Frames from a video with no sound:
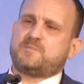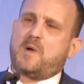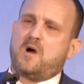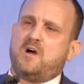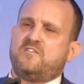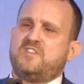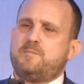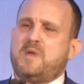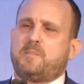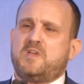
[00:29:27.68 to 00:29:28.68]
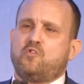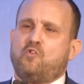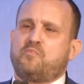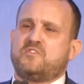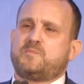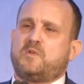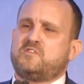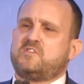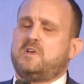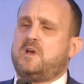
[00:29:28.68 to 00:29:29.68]
as part of the BiKBBI corporate
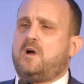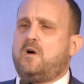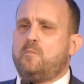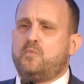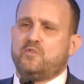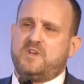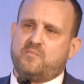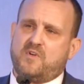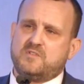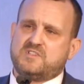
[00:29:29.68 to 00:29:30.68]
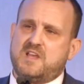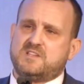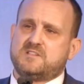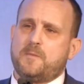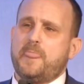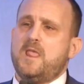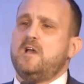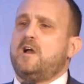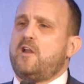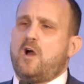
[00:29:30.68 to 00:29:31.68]
sponsor onboarding process,
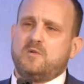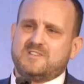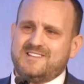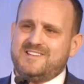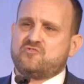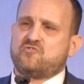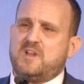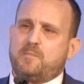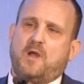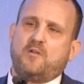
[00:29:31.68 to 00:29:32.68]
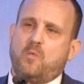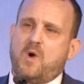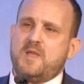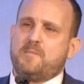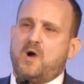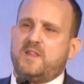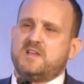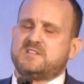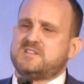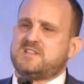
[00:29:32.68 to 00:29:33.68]
and I was literally blown away by
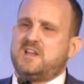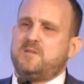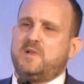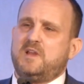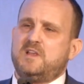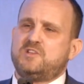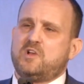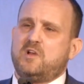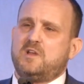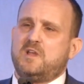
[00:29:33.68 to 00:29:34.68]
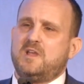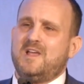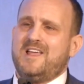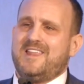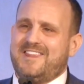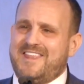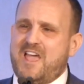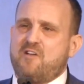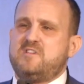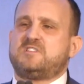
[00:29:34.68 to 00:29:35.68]
their sustainability journey.
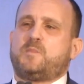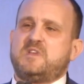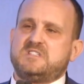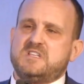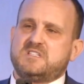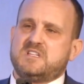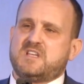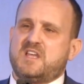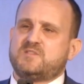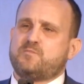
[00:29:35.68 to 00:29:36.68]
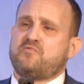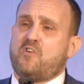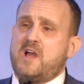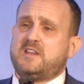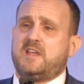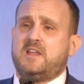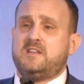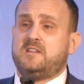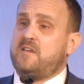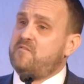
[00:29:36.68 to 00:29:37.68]
There is a business that takes pride
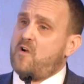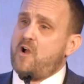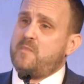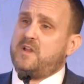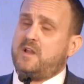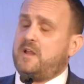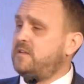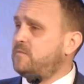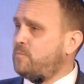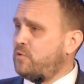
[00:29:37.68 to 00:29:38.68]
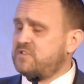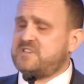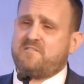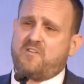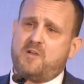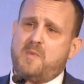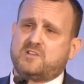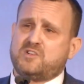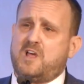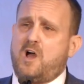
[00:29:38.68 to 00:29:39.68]
in environment and puts it very
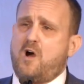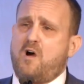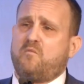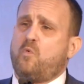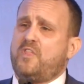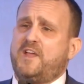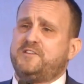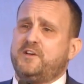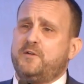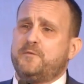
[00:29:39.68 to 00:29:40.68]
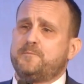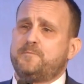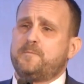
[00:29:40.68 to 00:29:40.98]
much at the heart of what they do.